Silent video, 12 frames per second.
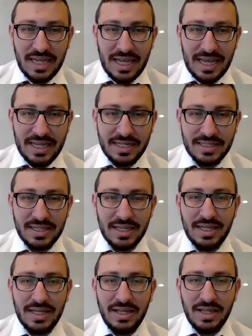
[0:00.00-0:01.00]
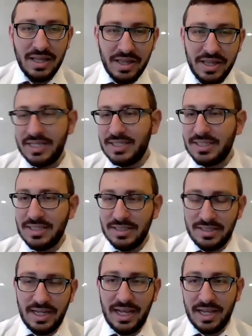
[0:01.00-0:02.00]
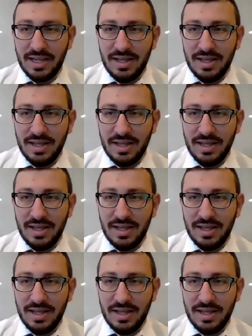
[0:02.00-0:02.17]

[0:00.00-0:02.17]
and this day.